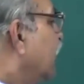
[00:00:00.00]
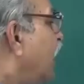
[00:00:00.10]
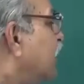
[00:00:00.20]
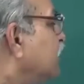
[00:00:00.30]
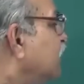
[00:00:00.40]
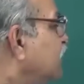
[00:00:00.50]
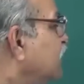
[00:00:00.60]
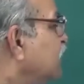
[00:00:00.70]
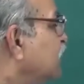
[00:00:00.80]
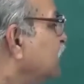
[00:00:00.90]
and then
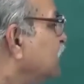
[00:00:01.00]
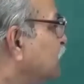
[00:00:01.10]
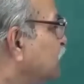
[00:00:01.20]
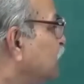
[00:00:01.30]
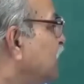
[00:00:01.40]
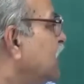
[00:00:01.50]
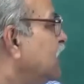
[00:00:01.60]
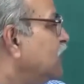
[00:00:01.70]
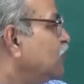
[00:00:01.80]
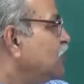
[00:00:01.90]

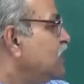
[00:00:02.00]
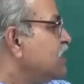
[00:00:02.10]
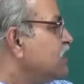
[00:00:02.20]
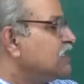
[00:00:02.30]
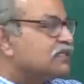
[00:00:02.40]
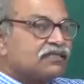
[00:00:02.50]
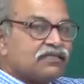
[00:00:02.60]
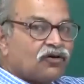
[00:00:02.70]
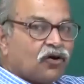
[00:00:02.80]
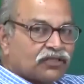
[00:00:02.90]
only in this
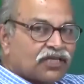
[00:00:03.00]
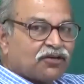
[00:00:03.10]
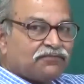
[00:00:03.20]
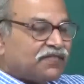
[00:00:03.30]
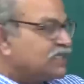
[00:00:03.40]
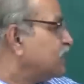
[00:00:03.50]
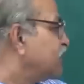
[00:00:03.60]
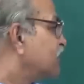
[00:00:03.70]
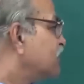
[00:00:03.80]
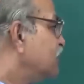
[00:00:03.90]
order of this
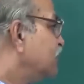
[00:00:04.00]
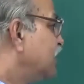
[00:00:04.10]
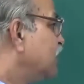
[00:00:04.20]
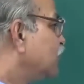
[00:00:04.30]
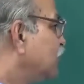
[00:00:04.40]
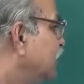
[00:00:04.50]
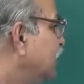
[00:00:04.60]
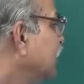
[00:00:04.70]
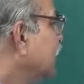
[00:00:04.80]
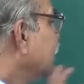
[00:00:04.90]
energy width
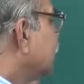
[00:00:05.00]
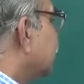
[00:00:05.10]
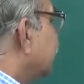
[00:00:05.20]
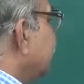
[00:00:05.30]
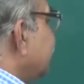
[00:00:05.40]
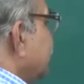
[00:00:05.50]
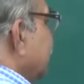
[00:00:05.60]
only the things